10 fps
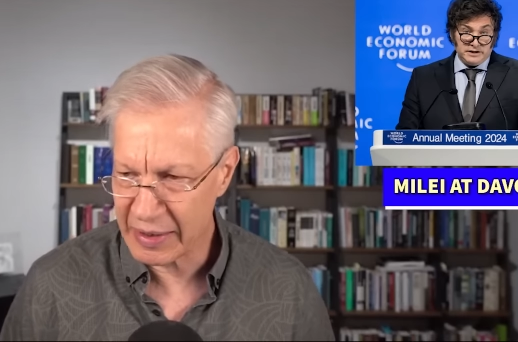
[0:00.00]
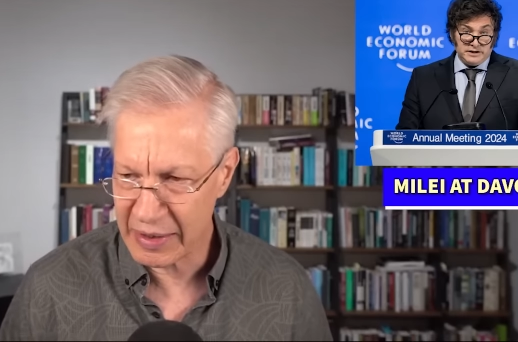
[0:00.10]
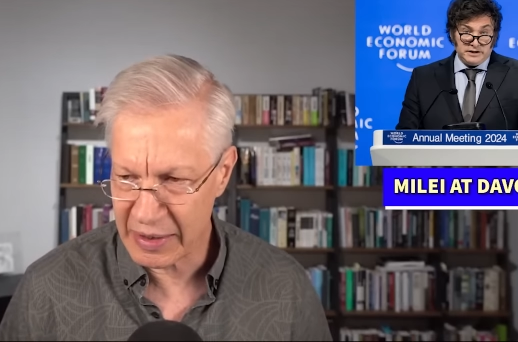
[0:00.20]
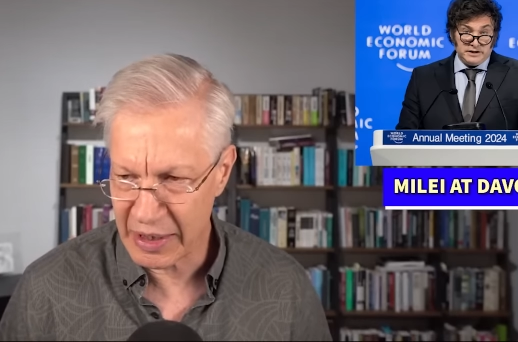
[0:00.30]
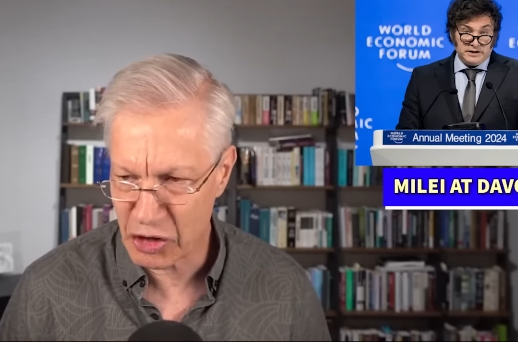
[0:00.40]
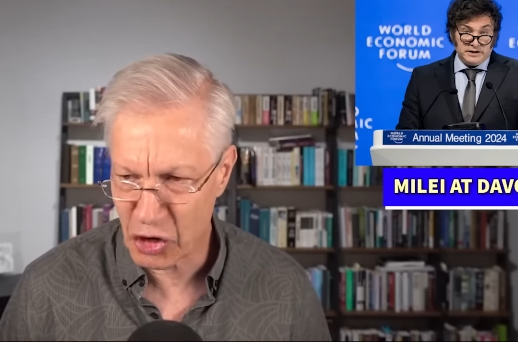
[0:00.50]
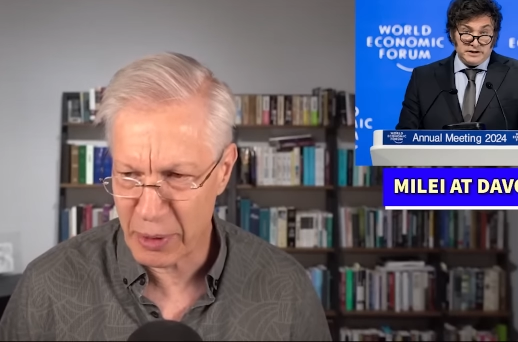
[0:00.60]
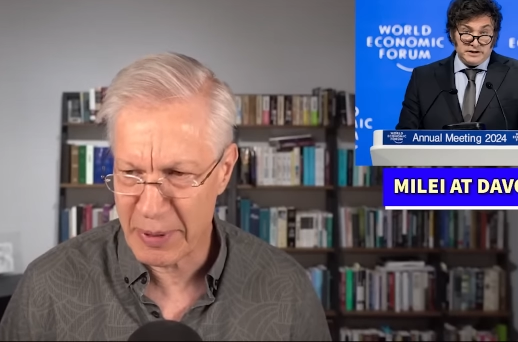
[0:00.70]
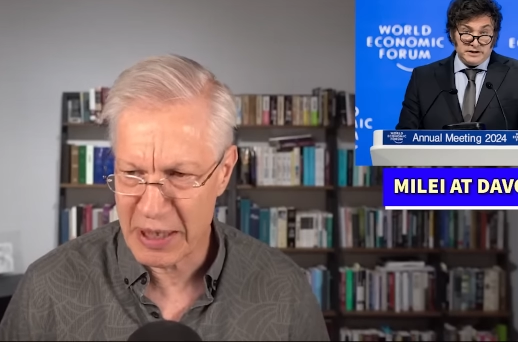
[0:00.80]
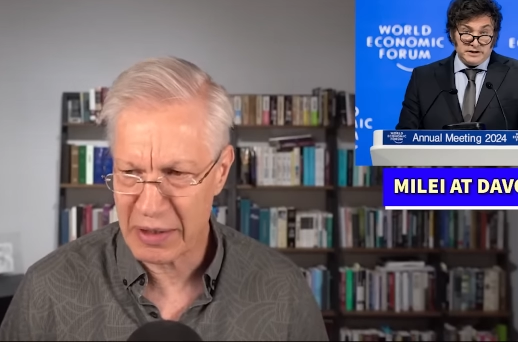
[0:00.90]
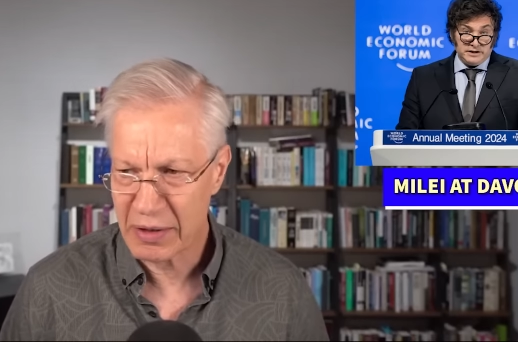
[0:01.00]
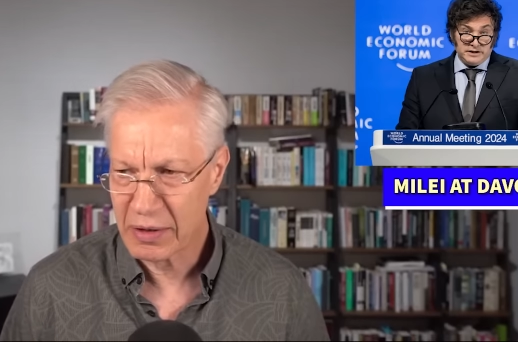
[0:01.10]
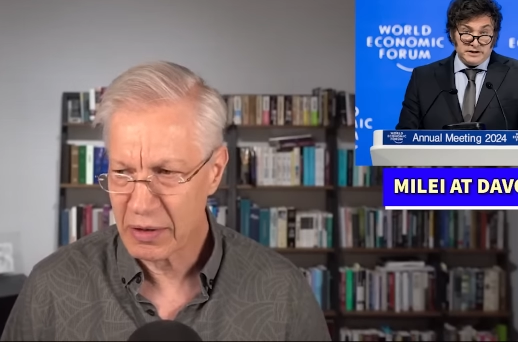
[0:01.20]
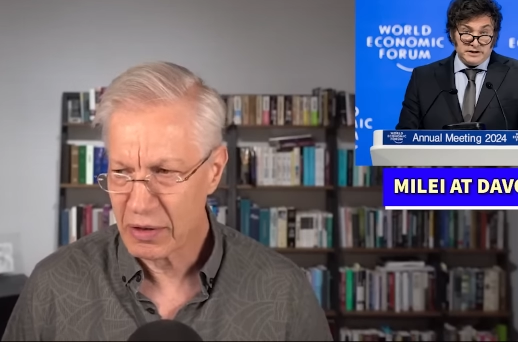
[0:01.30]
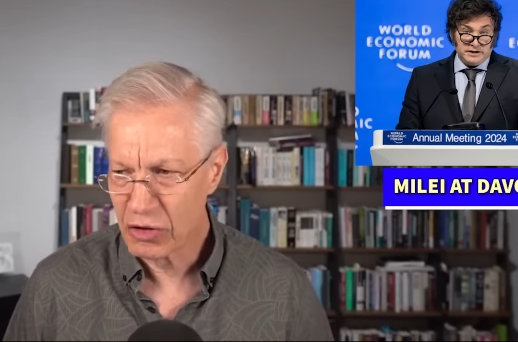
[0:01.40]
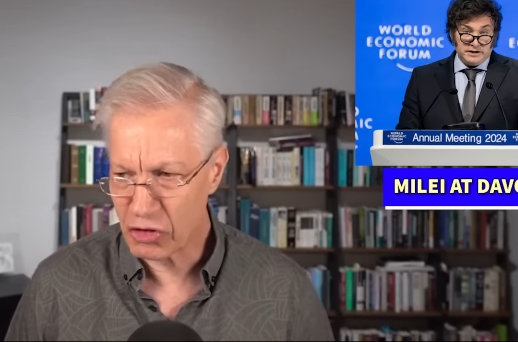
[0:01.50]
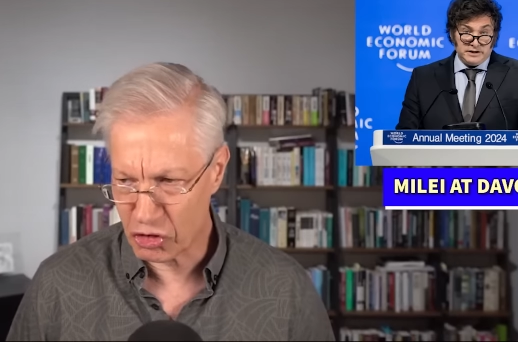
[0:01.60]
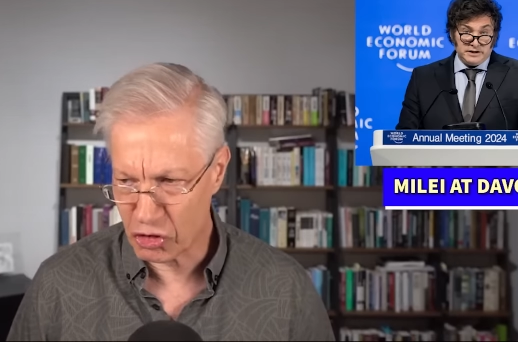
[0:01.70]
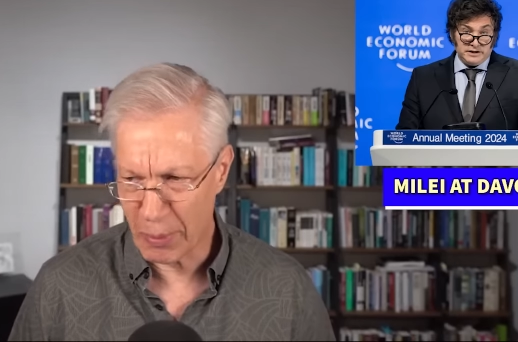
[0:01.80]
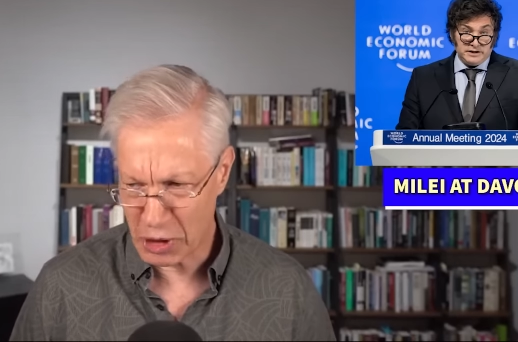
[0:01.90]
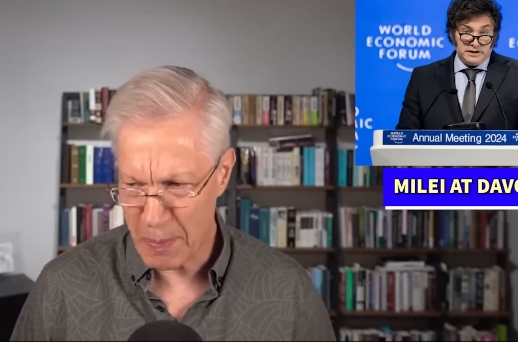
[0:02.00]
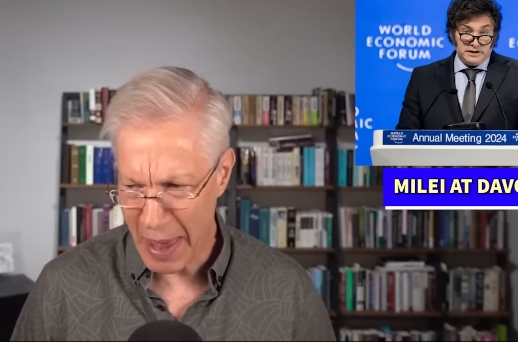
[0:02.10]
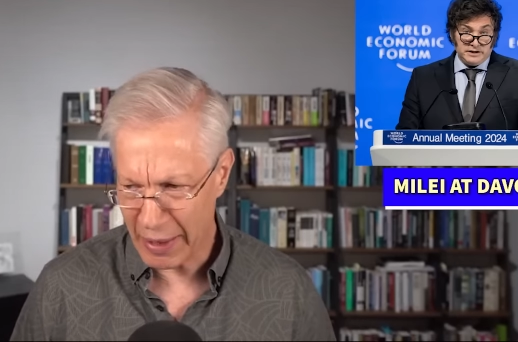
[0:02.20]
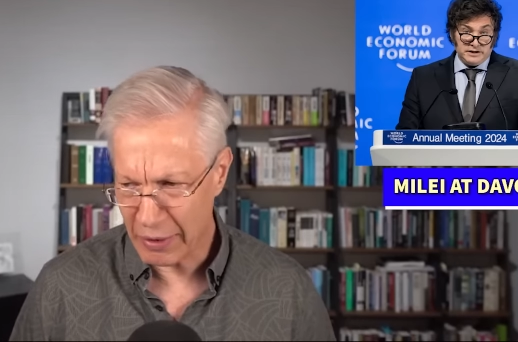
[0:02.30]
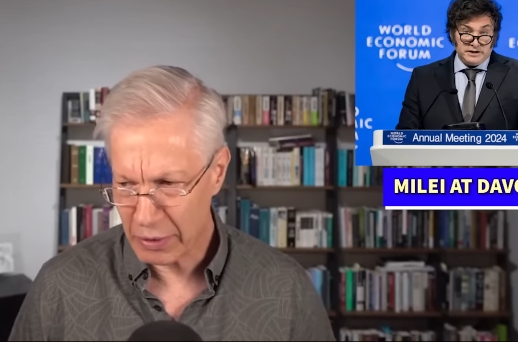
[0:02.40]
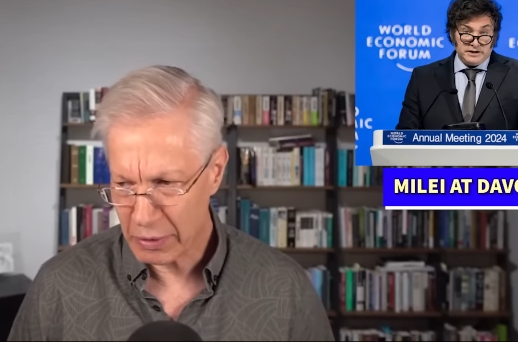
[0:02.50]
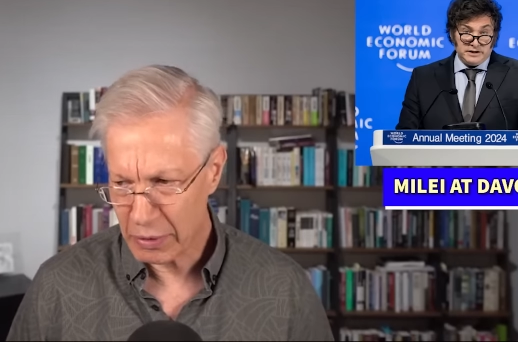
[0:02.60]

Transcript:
Speaker 1: it, it could have been so much better,